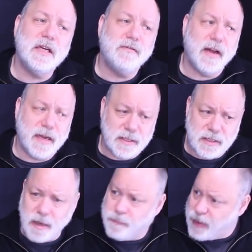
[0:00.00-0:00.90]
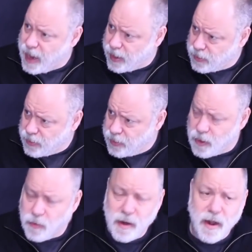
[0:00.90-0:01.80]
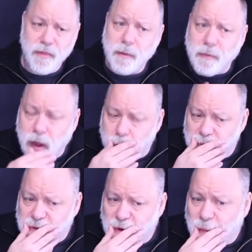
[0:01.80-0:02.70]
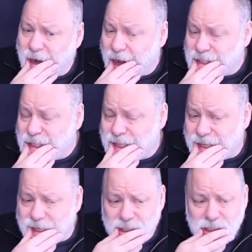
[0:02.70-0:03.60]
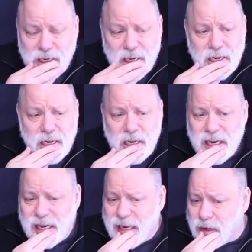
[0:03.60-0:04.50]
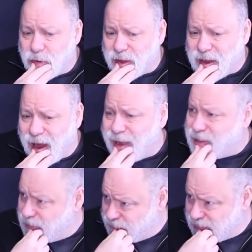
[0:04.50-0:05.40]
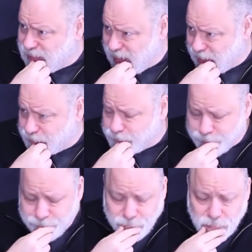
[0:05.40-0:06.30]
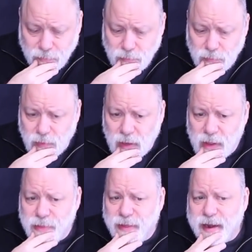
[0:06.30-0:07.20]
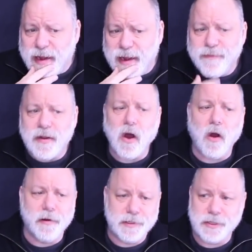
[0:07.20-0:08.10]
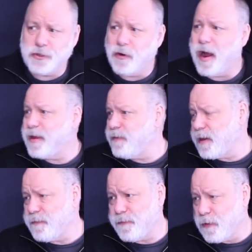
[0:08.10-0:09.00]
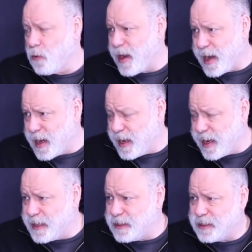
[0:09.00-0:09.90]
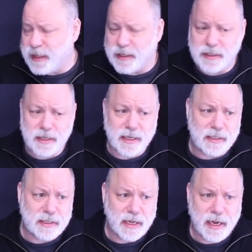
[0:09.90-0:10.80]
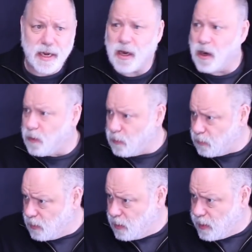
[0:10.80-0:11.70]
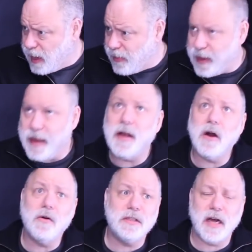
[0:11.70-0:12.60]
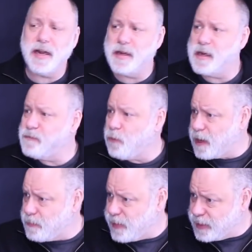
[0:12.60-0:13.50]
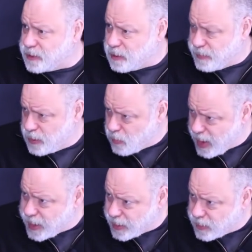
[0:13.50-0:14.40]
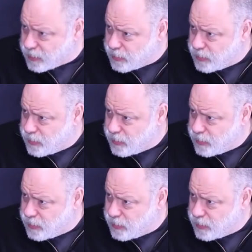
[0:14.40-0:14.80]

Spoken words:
I'll see if I can step back, and let them come through. But I'll say this, the guides have said that even our striving for awakening is the ego, and the ego's idea of what it means to be awake,